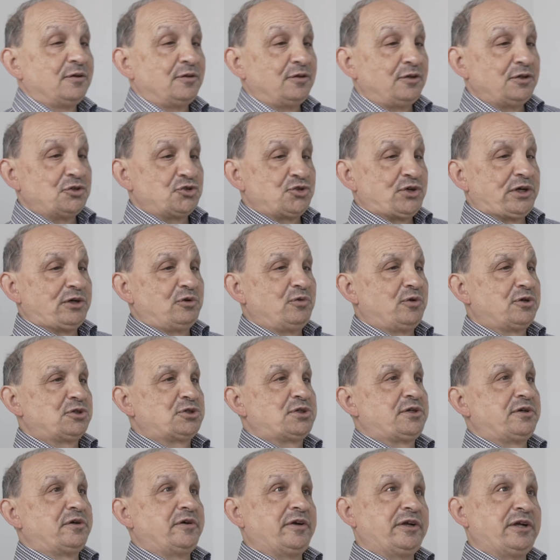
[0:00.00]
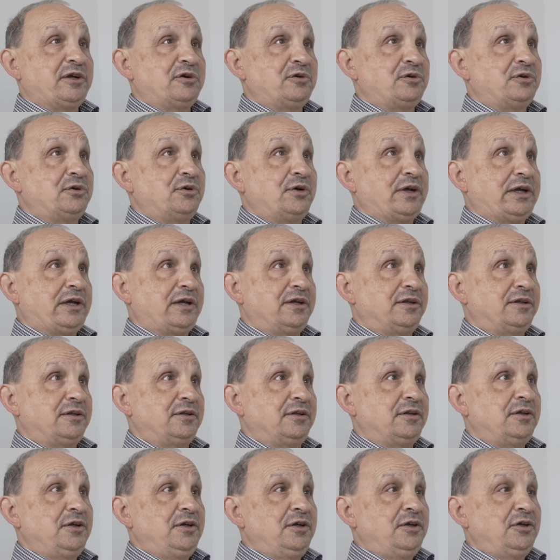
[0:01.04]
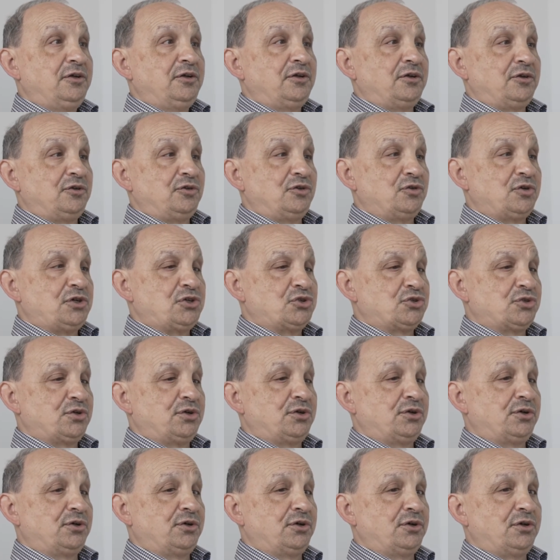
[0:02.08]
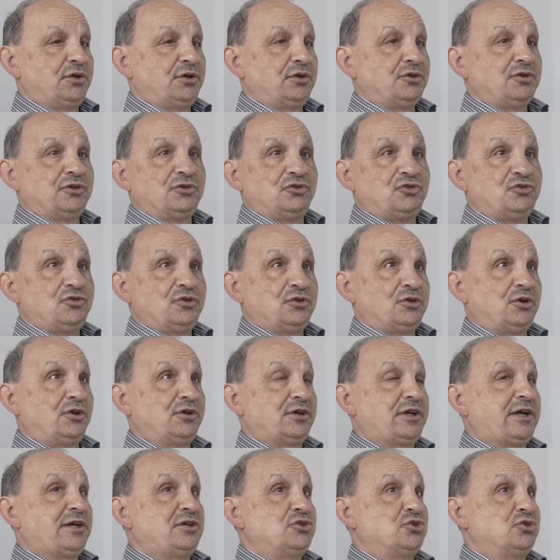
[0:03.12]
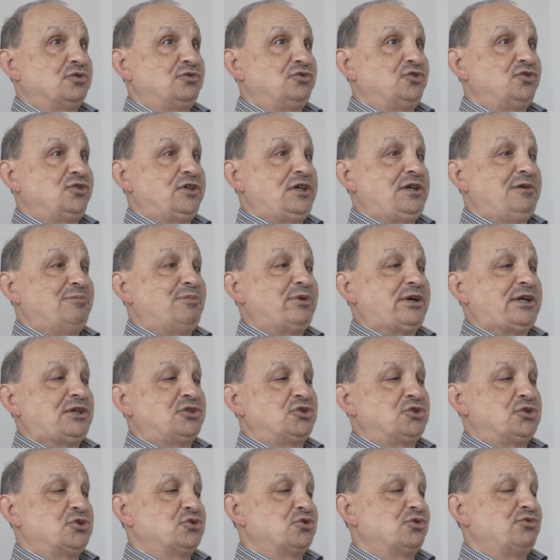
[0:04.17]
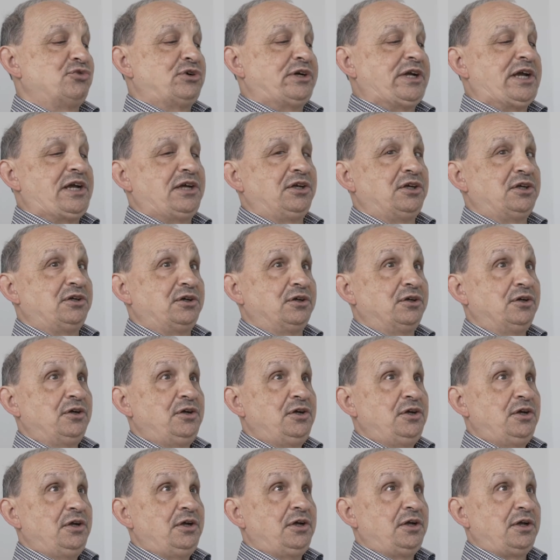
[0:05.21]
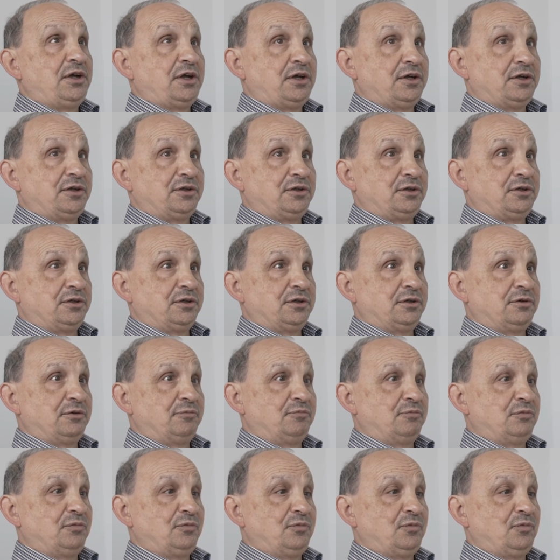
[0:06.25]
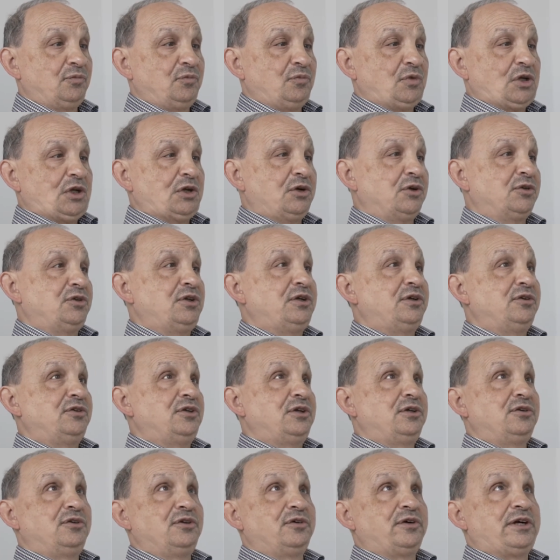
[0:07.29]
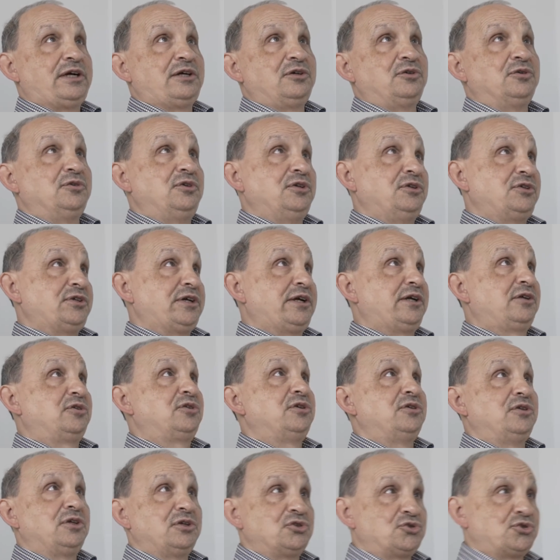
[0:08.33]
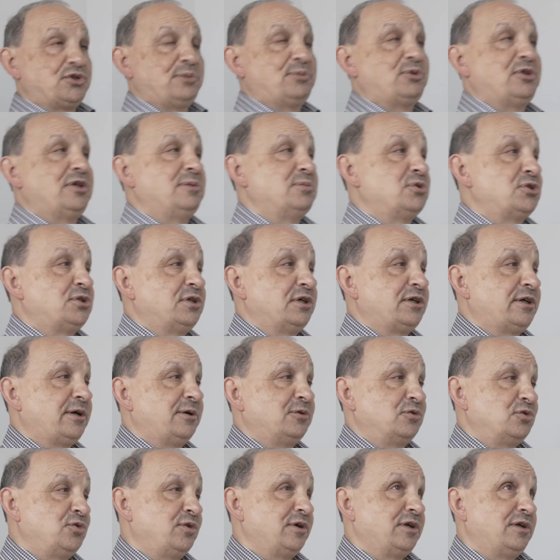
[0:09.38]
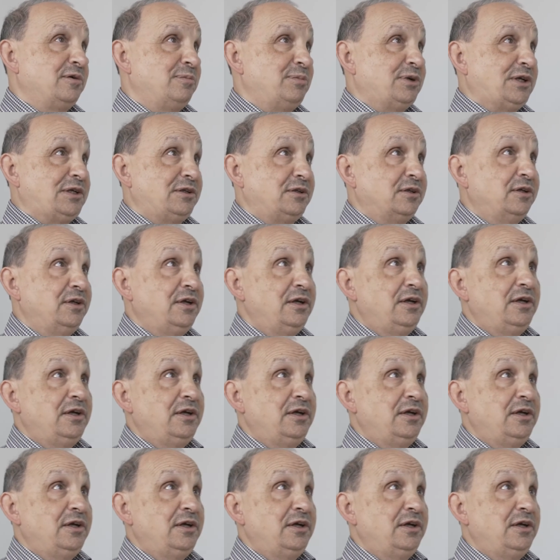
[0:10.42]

the sidewalks are narrow, and there is all kinds of tree branches overhanging, and they're hard to detect, and some of them stick out quite a bit.